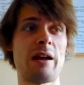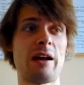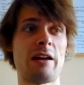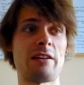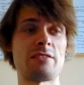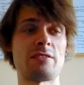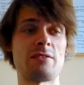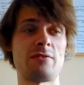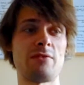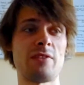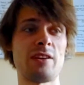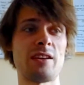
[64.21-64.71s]

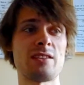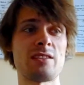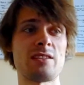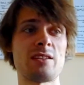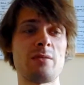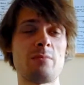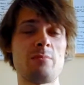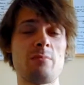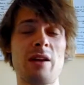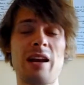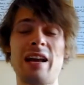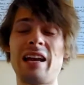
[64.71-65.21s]

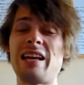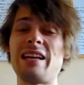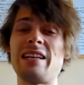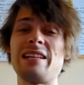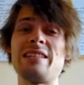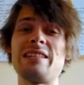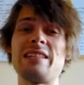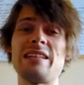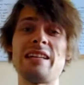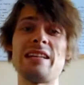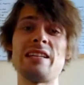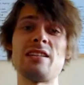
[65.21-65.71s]
pacifista, but he
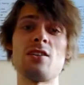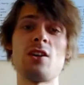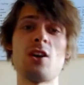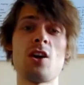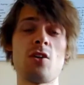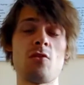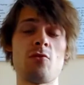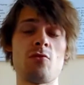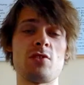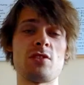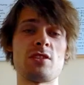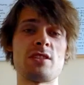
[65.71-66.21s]
did
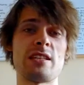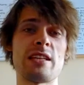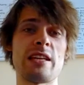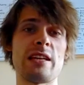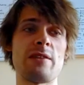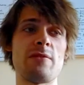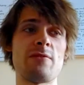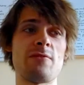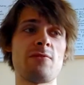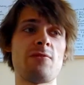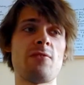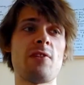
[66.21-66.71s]

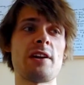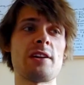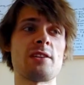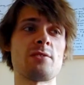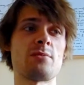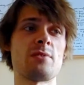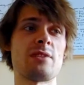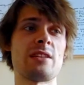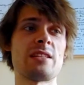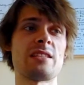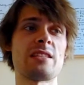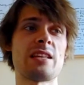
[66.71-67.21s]
receive fights
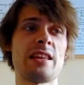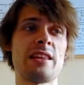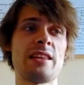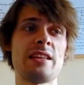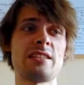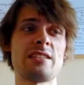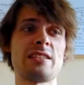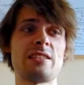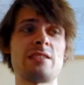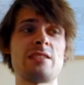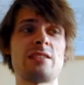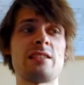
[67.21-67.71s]
with this, and
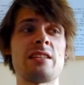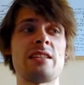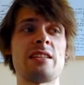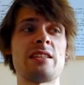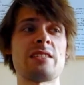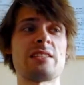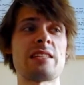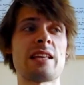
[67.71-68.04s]
this is in the